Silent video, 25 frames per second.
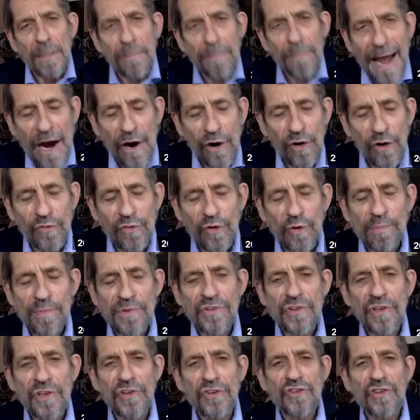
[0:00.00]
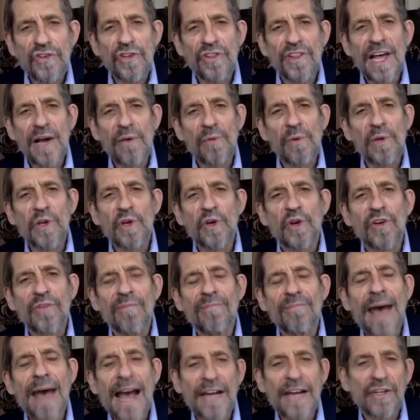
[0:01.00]
powerful position that we could have
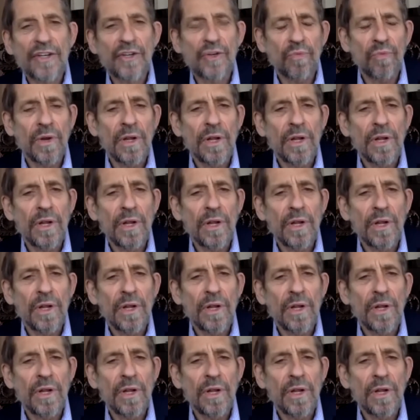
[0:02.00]
backed